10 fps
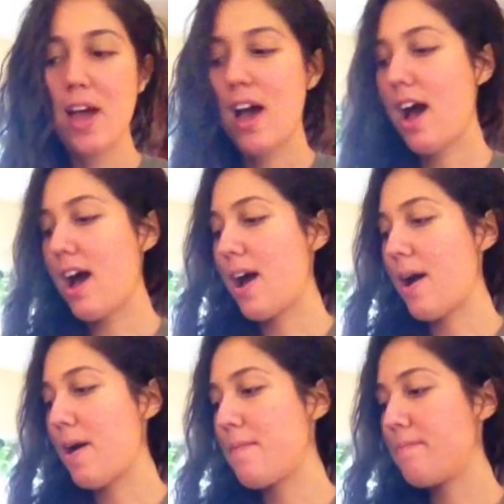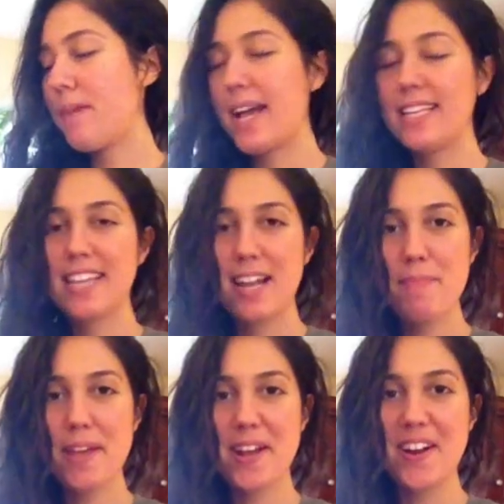my setup
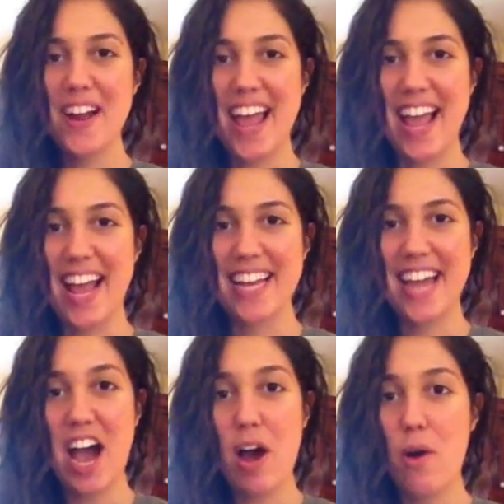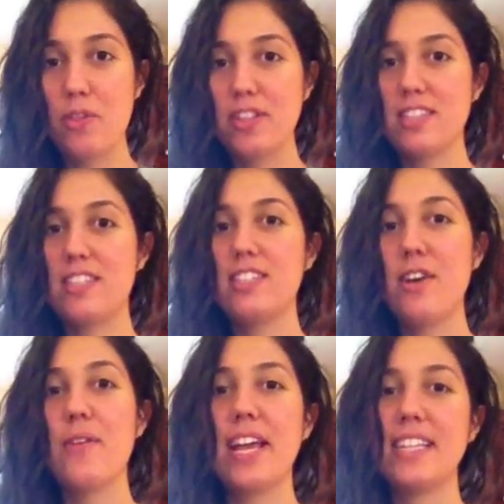here and how this is
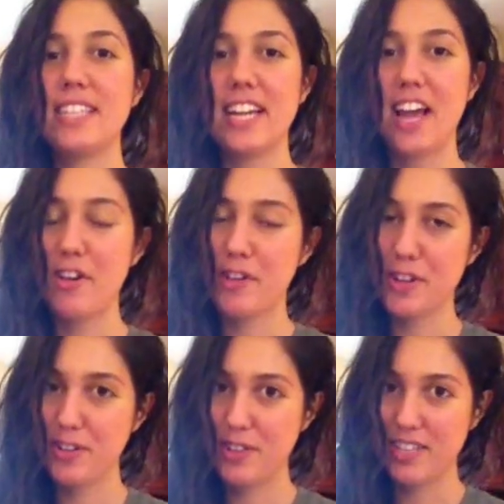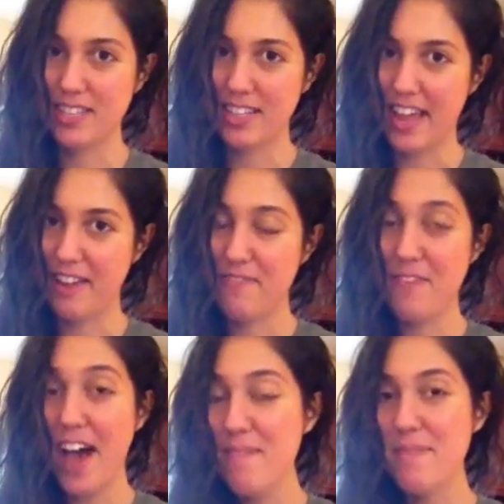so easy and how you can do this in like
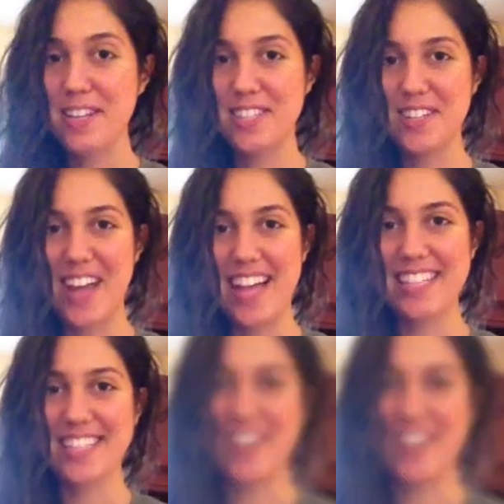5 minutes or less.